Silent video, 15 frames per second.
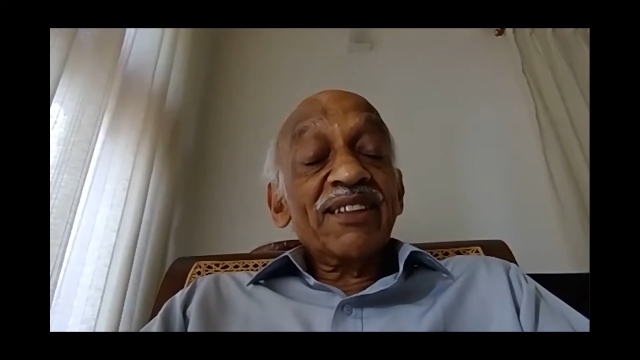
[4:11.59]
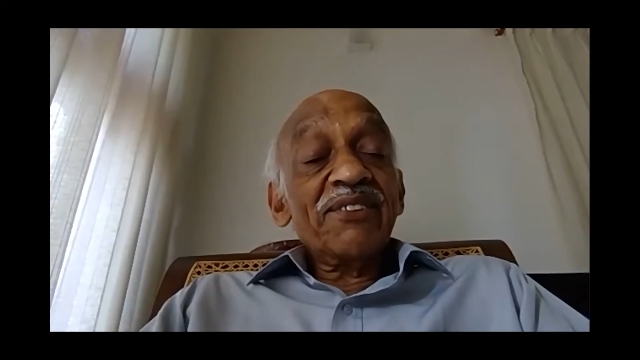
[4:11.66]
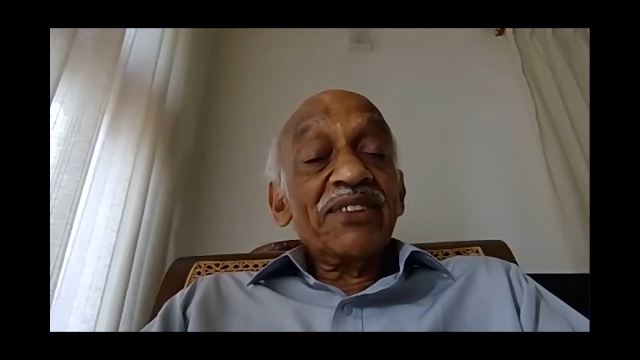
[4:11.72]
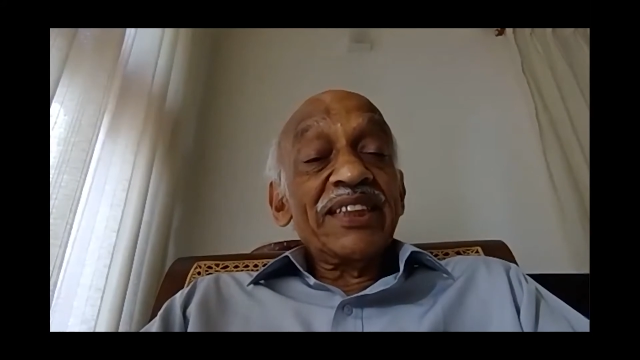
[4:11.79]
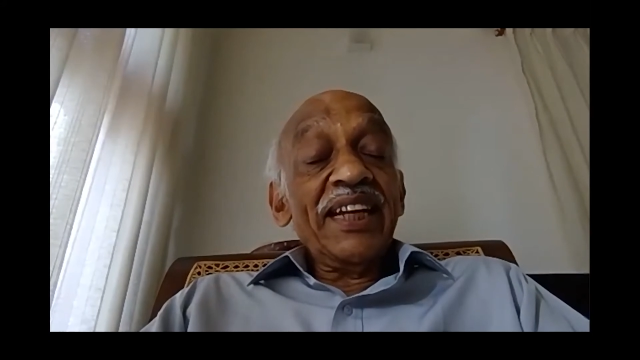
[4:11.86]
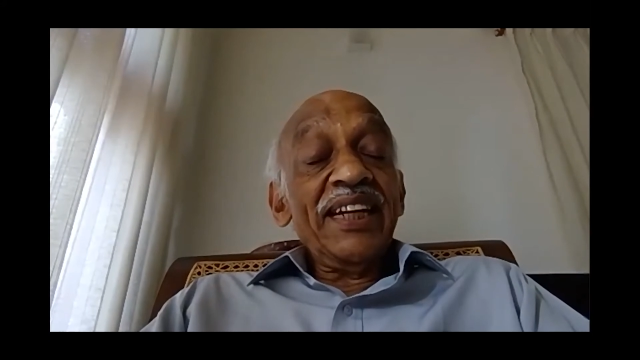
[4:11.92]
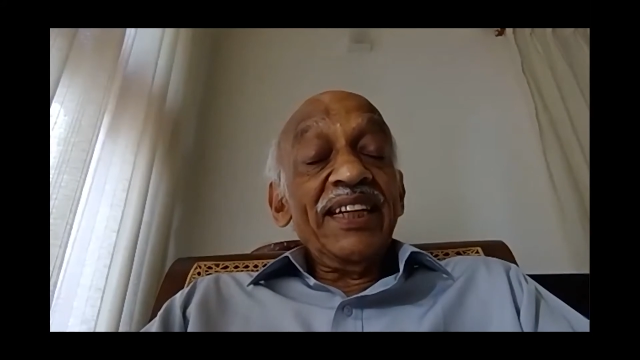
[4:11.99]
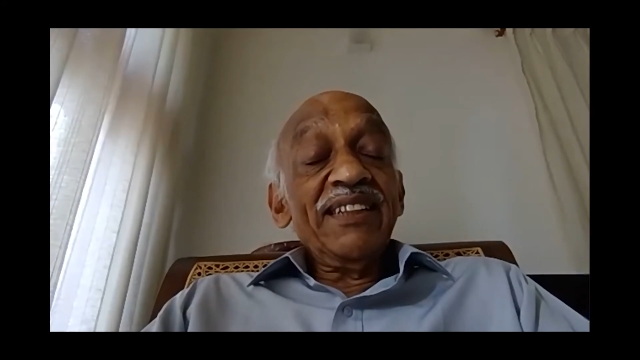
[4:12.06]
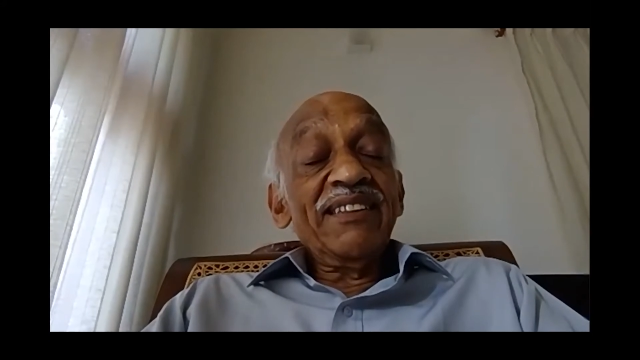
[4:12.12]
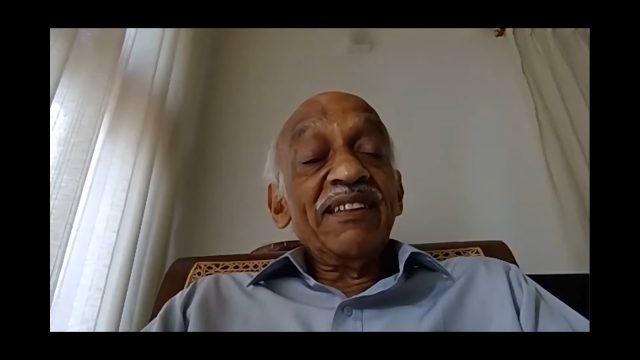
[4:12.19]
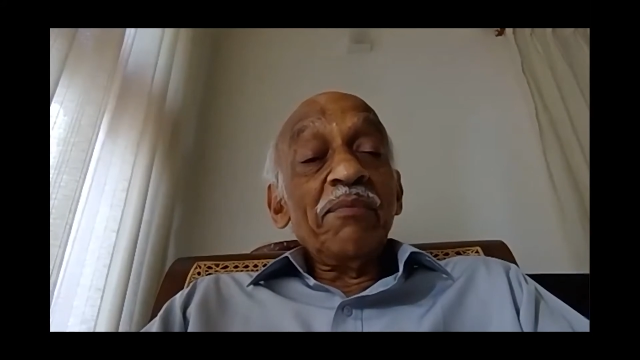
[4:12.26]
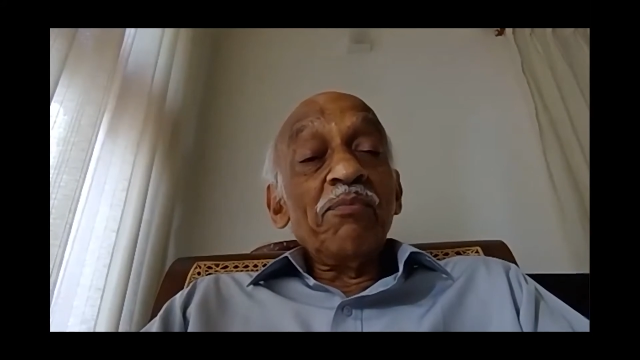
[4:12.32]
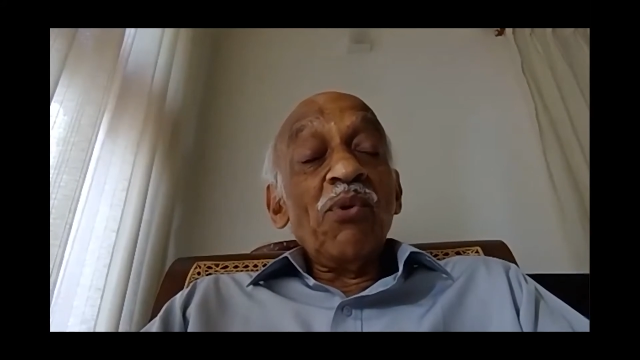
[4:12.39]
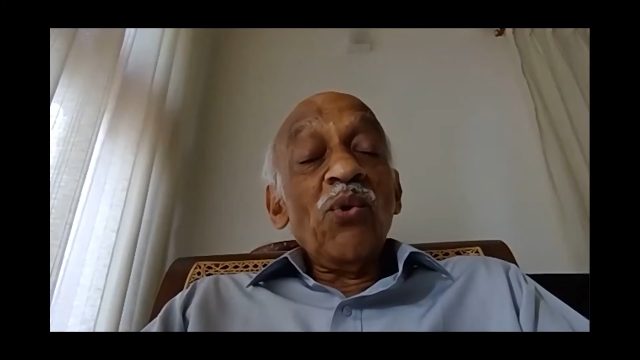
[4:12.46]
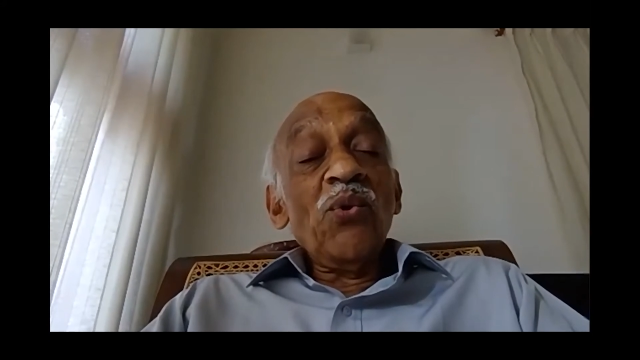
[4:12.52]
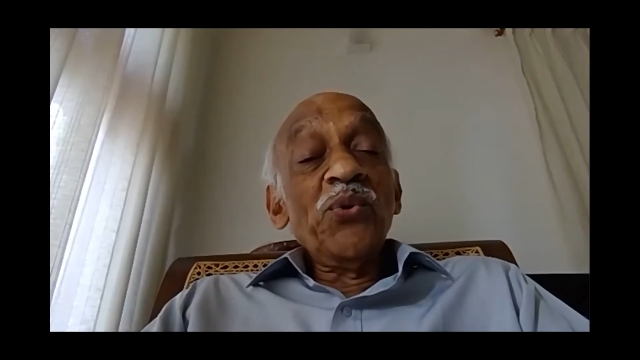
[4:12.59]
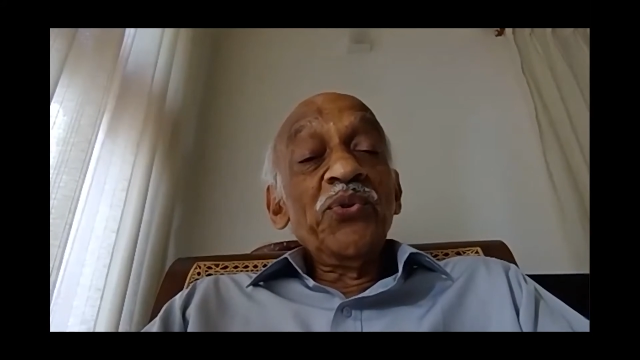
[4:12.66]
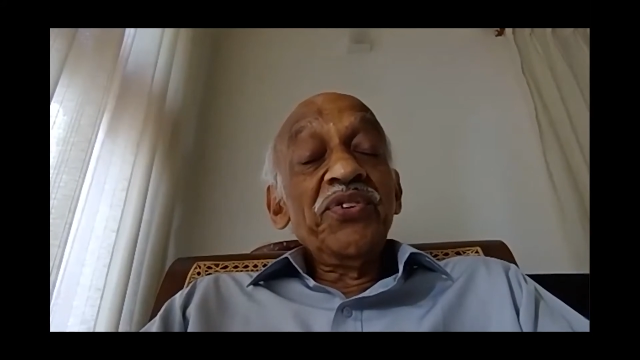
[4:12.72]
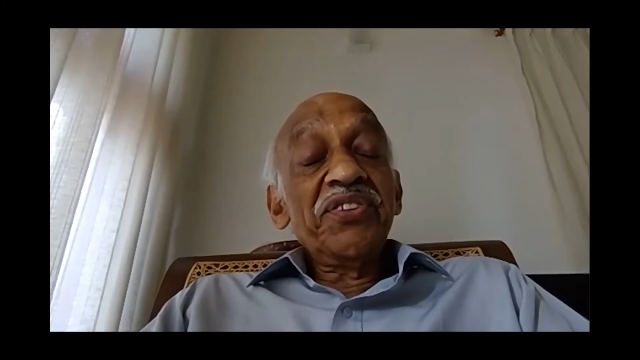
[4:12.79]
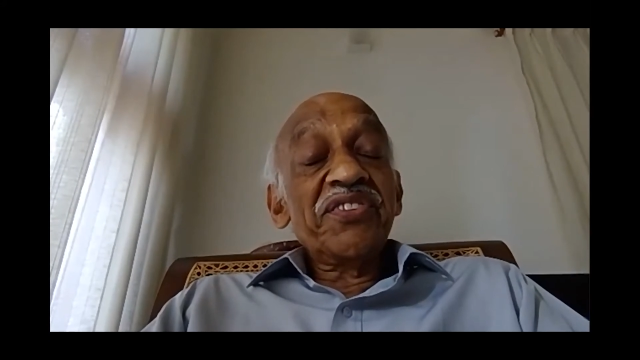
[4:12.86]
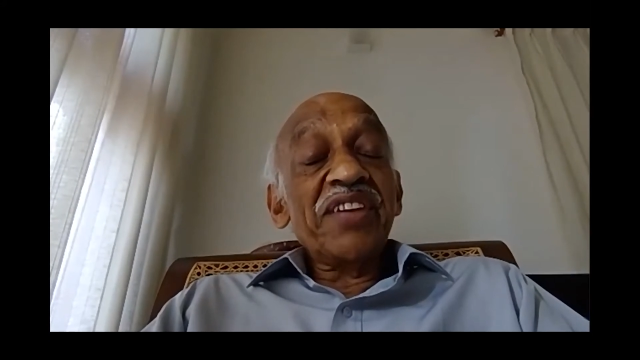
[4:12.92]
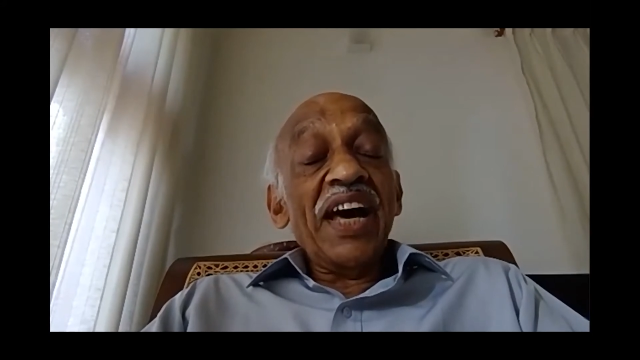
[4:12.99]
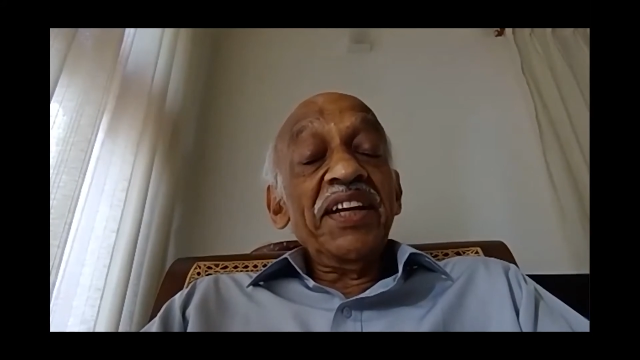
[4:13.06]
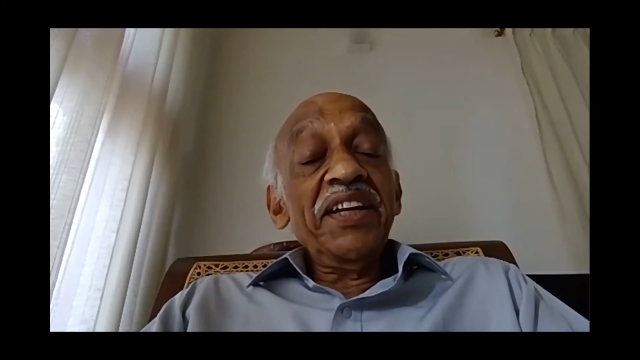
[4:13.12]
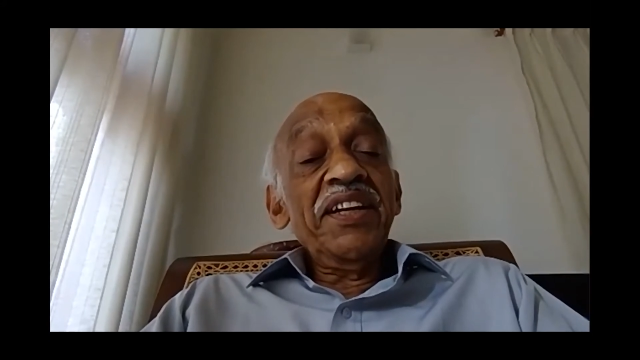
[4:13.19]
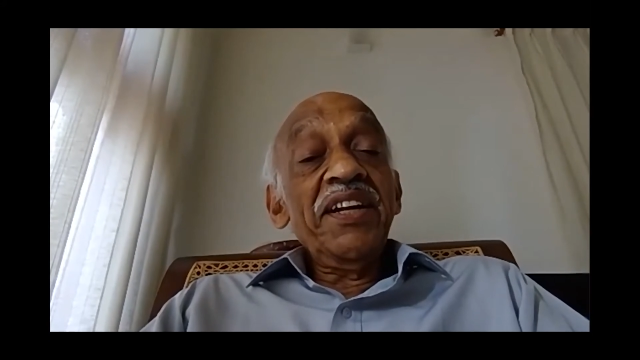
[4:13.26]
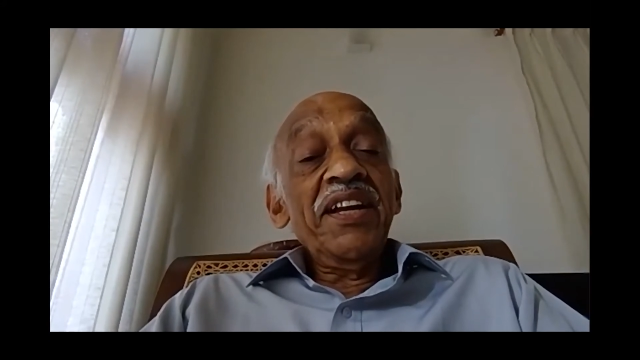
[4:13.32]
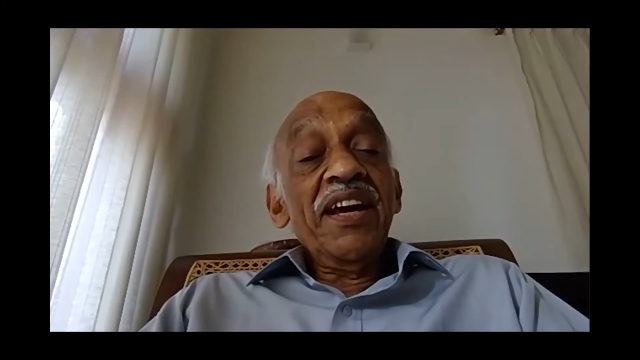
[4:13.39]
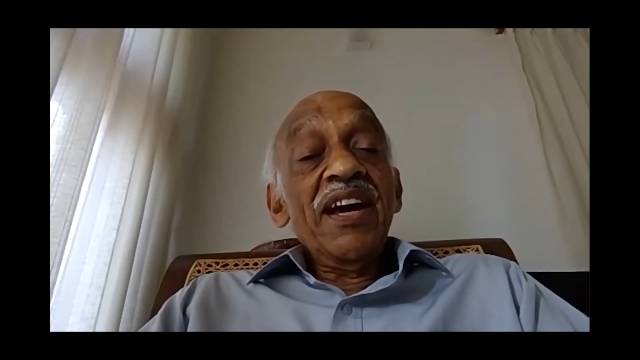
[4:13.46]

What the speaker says: whether it is a moon, sun,